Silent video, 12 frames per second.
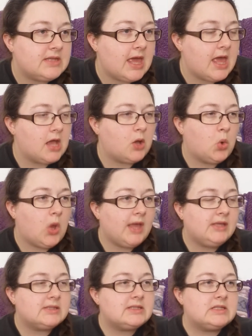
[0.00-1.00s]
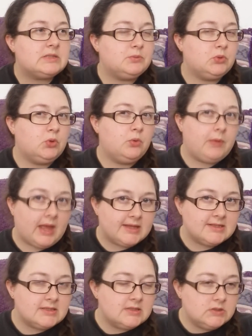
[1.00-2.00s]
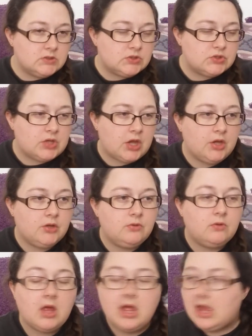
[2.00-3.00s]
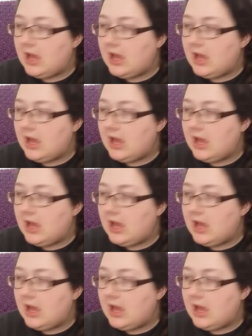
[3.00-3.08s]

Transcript: they're quite small patterns, so